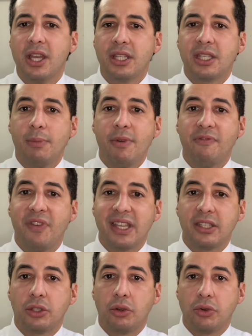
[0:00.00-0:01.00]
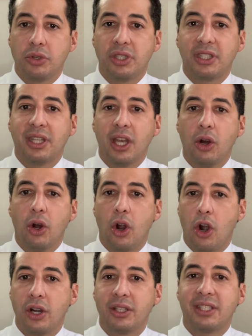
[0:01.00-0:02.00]
some investors still
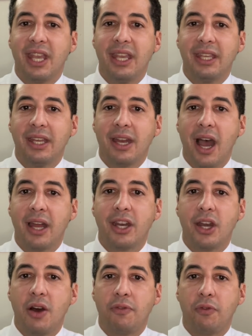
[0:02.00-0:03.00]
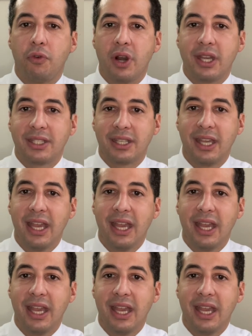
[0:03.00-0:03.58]
aren't taking on enough risk